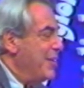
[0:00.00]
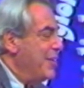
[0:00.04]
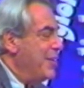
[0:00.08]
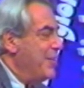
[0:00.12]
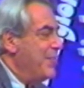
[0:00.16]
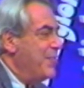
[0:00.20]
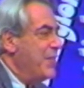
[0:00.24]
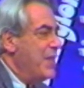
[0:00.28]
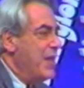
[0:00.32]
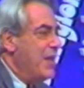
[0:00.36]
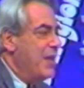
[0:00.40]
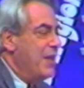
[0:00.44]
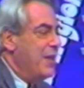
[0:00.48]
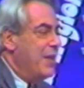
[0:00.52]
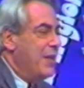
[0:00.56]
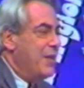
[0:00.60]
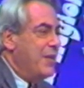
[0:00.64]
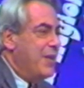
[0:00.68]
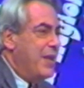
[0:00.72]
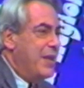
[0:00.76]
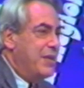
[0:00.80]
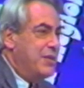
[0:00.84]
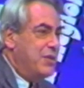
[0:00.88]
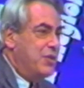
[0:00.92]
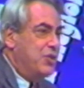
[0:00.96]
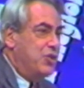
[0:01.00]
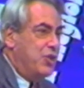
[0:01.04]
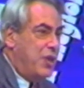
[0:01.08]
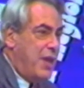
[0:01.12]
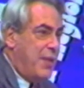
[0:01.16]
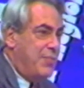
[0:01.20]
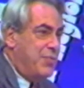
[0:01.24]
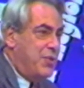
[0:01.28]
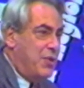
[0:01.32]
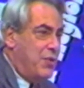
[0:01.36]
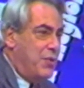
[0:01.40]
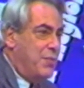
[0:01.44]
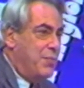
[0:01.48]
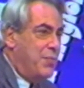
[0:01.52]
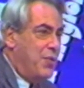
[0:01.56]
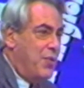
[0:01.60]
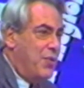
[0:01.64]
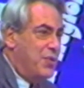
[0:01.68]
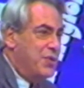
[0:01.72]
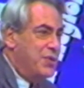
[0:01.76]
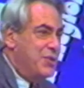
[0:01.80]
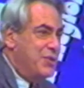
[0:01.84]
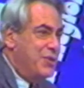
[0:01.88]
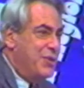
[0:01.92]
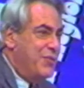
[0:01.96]
Um, there's a chapter on
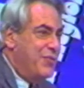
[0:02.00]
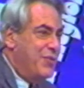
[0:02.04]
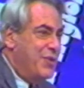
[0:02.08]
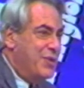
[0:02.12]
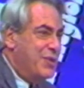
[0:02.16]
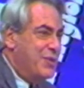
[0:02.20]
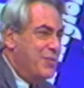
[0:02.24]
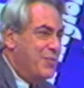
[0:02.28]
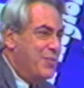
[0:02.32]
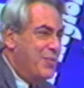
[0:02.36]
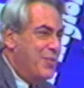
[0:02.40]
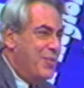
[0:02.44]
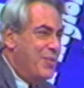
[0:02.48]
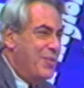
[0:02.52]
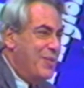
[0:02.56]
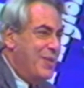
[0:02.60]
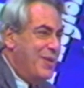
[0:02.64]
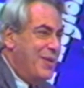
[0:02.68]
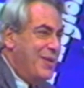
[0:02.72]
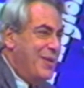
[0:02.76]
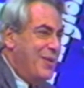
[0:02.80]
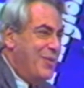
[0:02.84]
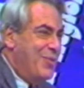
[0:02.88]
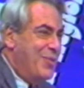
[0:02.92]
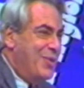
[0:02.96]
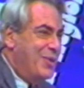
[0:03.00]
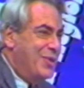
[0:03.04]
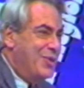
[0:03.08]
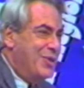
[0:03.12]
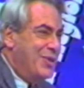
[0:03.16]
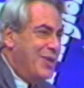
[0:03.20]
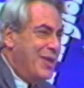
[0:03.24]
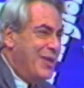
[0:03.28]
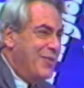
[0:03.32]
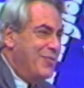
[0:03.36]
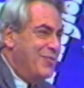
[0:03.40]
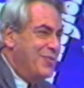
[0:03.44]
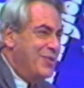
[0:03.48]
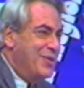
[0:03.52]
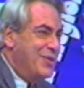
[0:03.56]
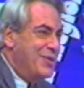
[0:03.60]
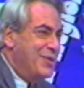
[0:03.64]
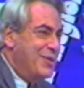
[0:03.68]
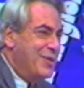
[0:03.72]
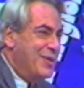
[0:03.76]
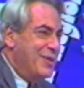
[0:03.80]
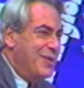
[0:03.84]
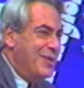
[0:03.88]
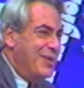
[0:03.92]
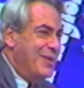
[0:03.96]
positivism which
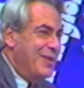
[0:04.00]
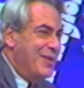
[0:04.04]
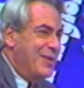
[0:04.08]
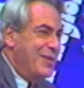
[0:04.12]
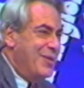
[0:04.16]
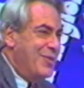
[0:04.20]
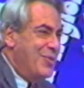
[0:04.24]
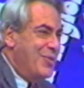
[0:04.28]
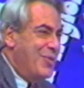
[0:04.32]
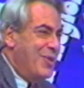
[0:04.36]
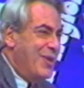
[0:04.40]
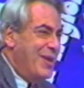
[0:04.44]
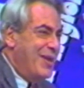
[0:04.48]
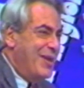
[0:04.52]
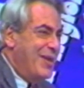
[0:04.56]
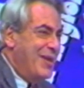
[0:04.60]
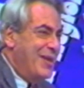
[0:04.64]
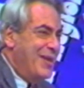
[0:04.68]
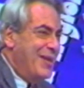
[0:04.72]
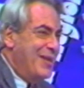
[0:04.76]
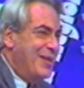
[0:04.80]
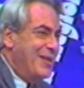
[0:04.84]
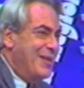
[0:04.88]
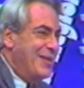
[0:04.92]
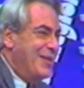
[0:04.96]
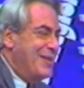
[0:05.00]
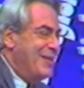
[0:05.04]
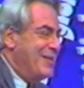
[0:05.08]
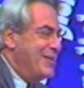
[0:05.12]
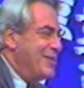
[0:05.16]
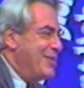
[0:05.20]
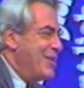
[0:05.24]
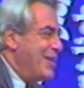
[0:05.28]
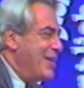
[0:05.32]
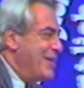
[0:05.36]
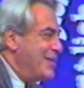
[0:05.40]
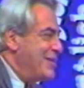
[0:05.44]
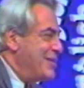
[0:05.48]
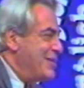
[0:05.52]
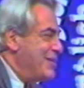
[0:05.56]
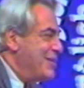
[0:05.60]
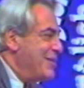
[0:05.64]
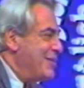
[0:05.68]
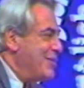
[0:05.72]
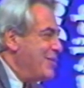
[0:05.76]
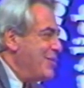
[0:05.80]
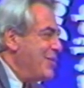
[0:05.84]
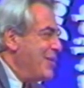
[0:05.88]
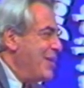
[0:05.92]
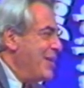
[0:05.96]
gives you a
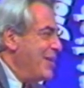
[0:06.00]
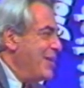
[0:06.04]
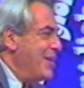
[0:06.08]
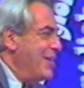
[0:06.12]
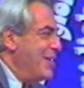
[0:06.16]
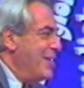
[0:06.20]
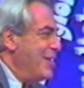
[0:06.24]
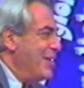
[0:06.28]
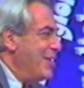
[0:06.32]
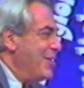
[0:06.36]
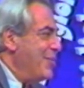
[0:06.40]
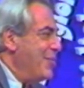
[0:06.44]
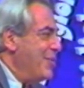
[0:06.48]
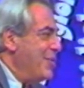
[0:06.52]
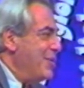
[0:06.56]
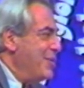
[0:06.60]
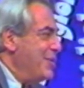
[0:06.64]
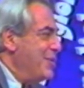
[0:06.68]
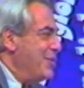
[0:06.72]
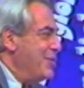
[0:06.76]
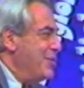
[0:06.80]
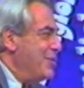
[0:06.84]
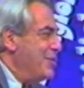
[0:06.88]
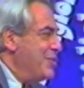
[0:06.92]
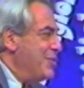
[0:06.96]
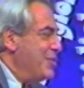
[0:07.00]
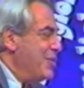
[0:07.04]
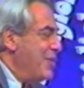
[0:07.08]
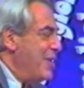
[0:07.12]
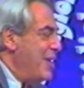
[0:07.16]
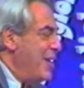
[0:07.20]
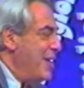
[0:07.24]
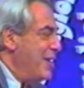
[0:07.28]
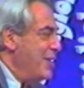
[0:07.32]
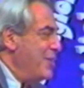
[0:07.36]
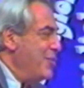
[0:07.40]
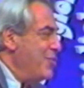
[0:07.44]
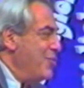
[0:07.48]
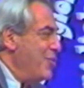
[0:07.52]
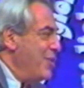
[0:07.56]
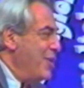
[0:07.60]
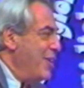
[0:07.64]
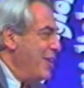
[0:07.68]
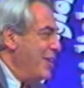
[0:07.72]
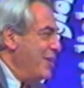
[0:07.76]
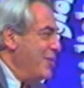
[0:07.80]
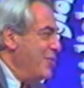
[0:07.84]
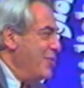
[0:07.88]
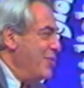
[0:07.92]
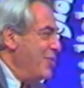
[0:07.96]
test. Uh, to, are you or
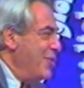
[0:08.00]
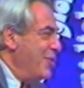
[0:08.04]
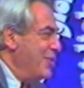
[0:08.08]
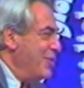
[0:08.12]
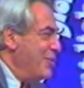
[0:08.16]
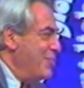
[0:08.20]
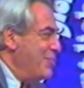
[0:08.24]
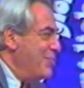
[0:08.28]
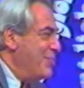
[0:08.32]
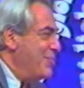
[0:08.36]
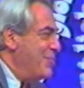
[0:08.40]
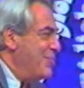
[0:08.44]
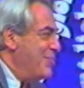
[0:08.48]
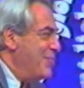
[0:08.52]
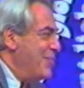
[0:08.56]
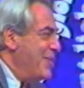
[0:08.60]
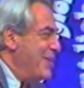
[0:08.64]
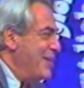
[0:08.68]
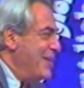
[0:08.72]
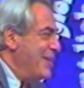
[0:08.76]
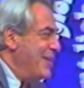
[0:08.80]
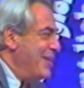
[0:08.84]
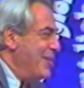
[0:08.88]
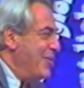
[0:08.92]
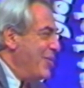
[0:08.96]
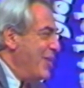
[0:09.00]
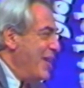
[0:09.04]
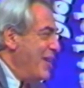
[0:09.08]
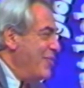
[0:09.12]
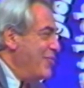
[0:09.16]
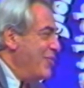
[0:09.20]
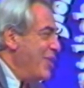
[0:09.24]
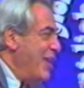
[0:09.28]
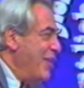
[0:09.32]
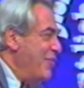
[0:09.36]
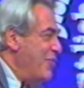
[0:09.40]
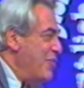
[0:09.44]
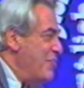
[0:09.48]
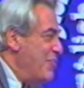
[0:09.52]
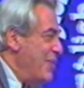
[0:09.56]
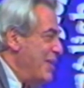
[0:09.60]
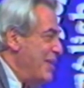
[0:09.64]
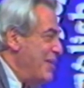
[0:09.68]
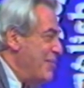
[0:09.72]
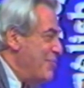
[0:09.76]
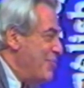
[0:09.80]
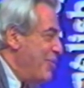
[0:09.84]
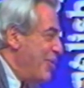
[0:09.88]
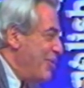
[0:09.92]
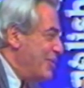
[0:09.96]
are you not a, or have you ever
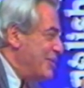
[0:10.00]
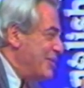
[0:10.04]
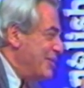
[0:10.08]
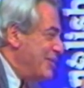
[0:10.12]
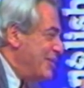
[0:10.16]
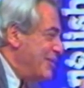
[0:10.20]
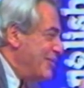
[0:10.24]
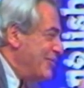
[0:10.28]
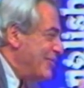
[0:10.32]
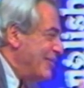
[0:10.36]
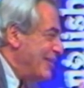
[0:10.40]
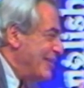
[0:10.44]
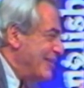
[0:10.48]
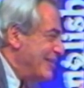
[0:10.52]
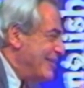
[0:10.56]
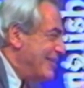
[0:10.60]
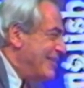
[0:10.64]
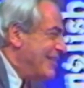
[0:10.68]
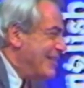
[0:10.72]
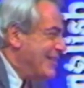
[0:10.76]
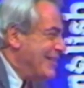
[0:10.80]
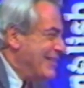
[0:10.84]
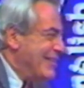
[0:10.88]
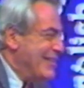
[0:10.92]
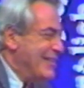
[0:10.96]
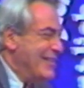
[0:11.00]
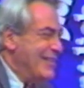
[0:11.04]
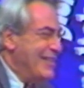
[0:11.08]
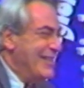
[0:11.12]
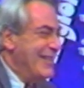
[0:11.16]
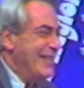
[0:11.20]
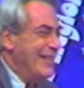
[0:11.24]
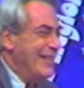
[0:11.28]
been a positivist? Uh -huh.